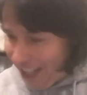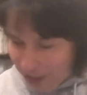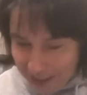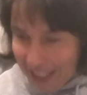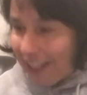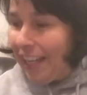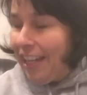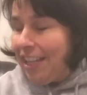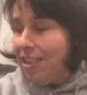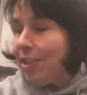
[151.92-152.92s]
okay,
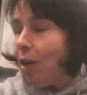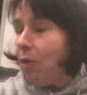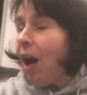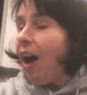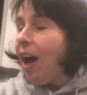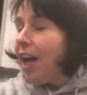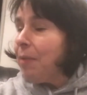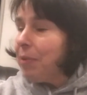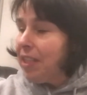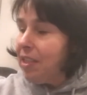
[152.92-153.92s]
so I
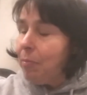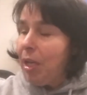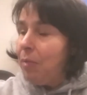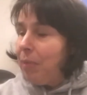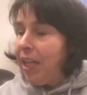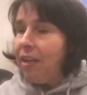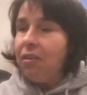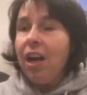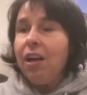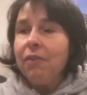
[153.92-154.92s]
picked up a pair
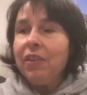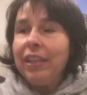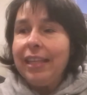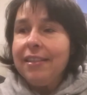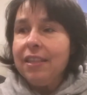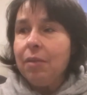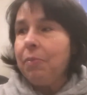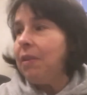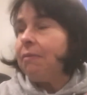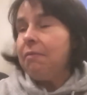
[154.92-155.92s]
of lace
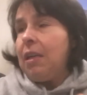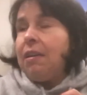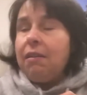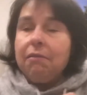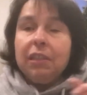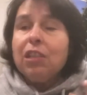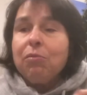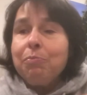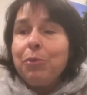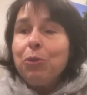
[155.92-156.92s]
up uh, little
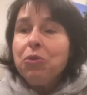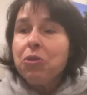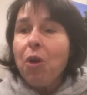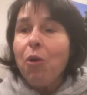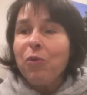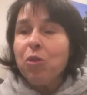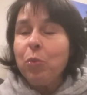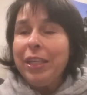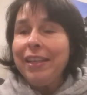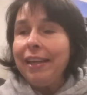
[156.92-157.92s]
boots over the
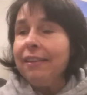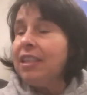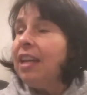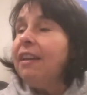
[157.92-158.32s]
weekend.